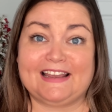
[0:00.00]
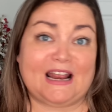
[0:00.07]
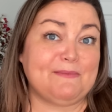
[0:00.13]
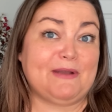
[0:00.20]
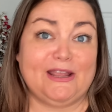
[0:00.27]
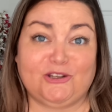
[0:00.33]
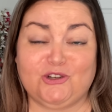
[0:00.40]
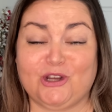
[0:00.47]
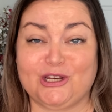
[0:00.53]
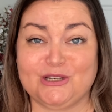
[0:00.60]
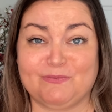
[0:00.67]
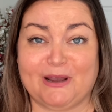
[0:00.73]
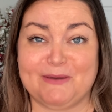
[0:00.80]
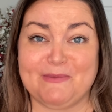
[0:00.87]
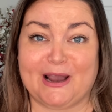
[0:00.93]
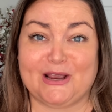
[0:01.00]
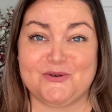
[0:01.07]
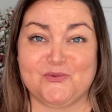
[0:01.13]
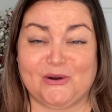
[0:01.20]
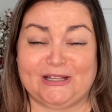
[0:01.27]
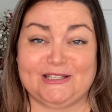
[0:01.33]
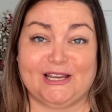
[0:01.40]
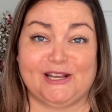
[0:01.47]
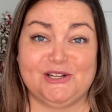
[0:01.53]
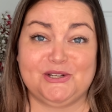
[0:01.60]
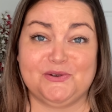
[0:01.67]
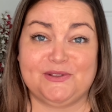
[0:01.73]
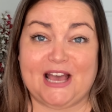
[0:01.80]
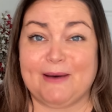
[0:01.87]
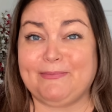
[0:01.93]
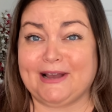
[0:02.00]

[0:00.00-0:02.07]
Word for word: and I may change my mind once I do that.